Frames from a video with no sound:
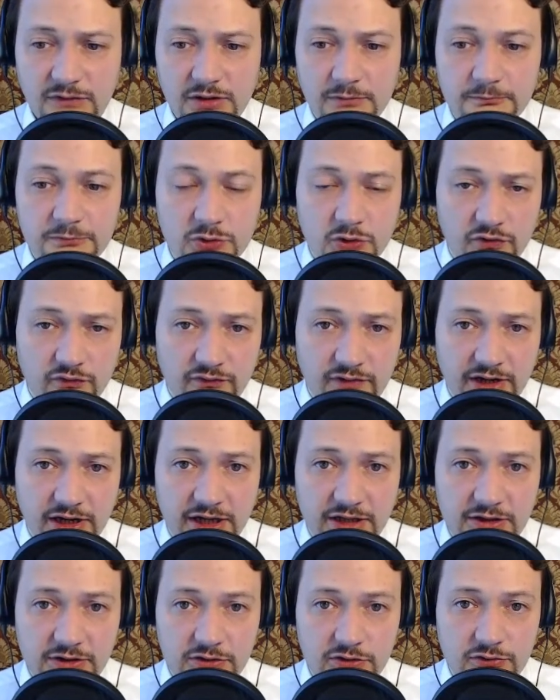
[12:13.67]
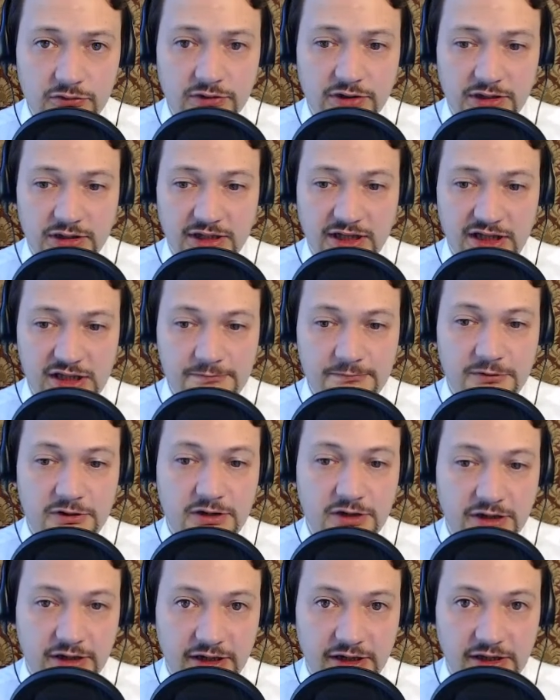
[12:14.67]
provide you an
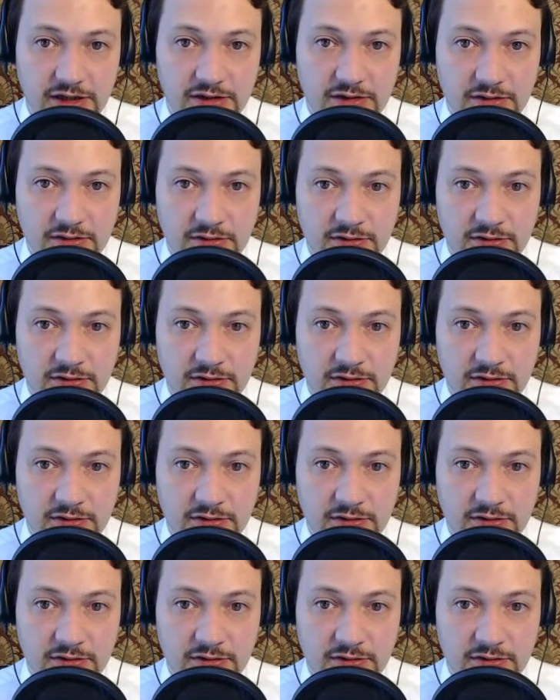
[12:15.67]
API